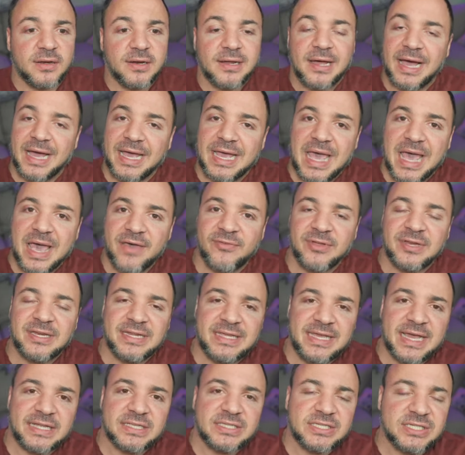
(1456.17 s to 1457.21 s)
I haven't
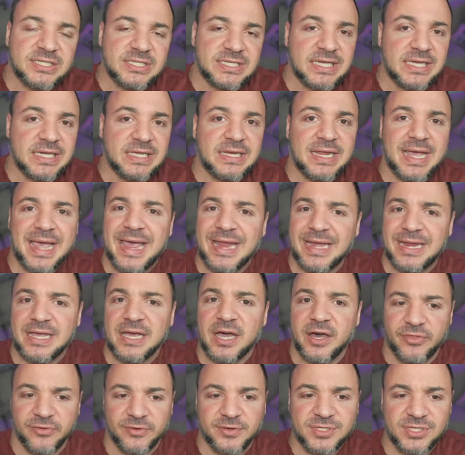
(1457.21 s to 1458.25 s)
yet seen any
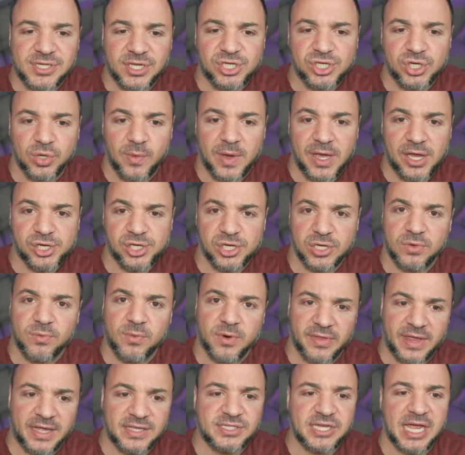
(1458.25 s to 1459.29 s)
other situation where
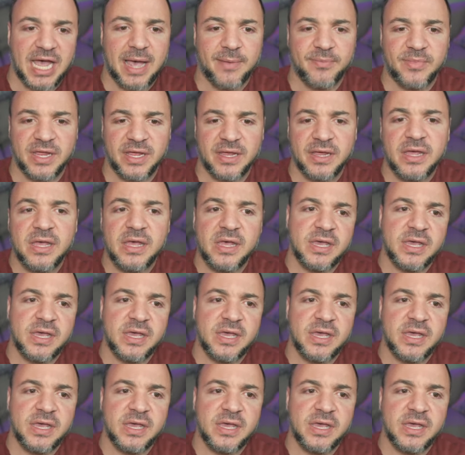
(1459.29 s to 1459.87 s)
that's happening.